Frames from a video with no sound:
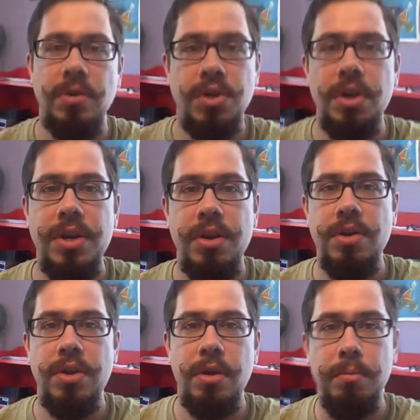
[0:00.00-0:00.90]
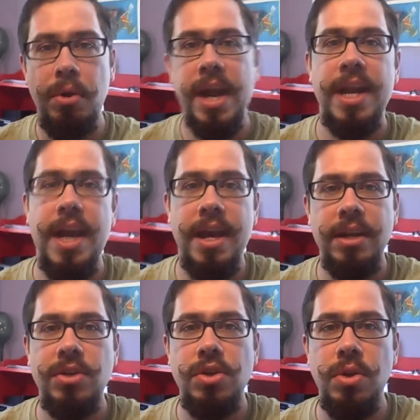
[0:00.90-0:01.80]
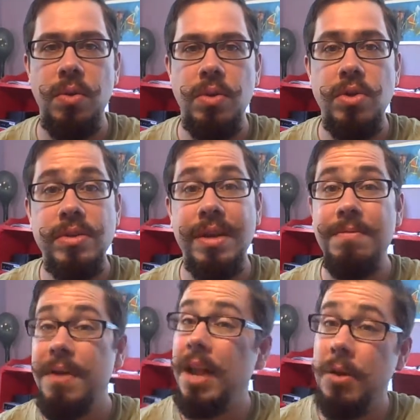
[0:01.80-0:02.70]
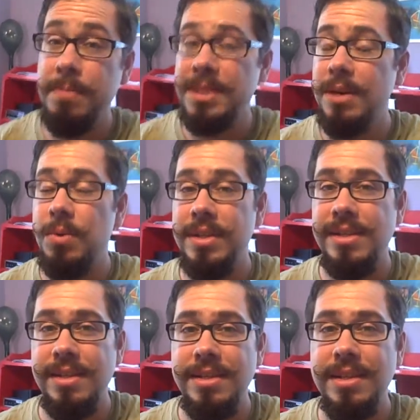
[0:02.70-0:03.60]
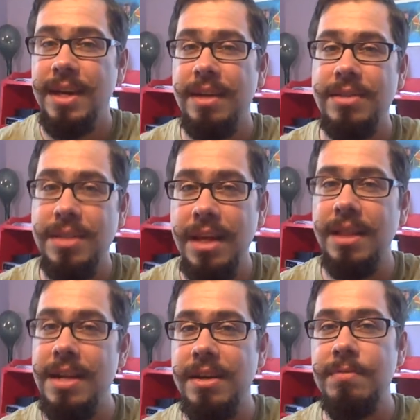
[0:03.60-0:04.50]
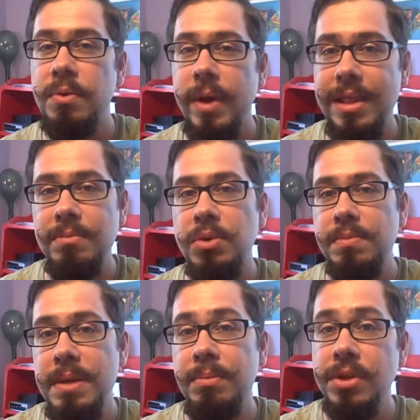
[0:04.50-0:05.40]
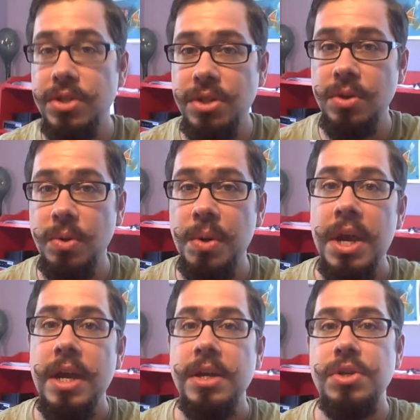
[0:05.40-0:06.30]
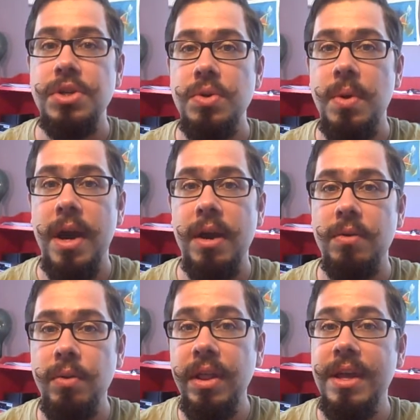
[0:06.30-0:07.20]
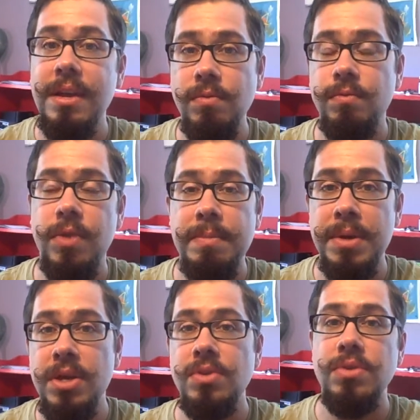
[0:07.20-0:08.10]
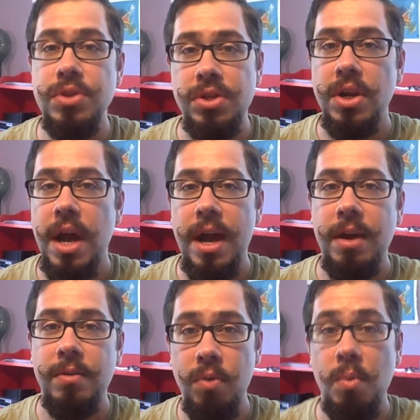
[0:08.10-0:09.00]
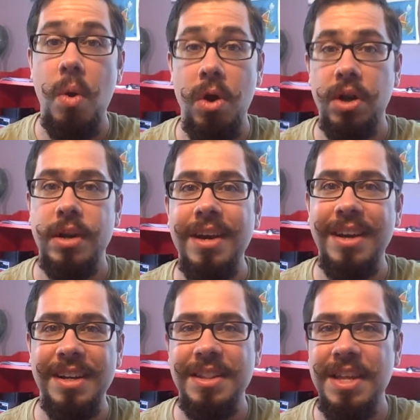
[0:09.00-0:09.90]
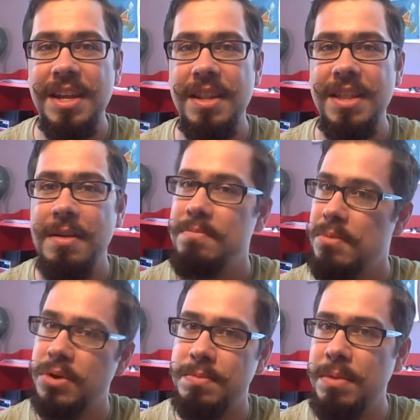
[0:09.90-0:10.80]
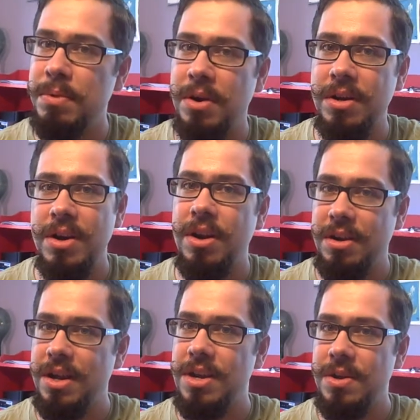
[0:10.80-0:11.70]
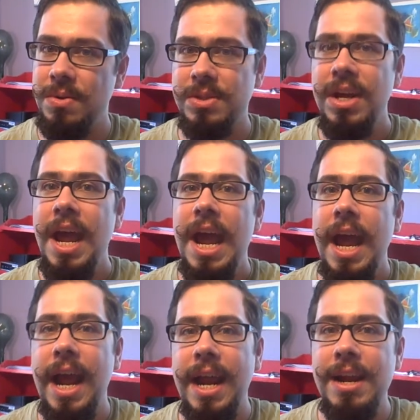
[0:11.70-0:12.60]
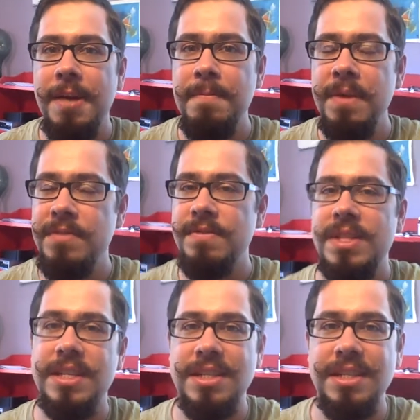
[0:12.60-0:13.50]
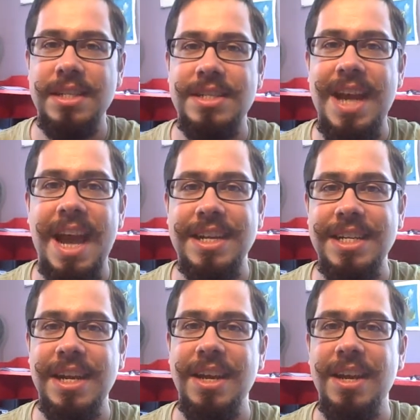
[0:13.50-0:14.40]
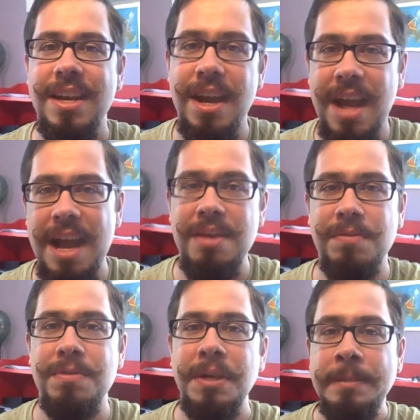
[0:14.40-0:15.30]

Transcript: turn your brain on to using follow-up sequences in a slightly different way than most people do to really reap a huge reward that most people aren't going to use. And I've given this tactic a kind of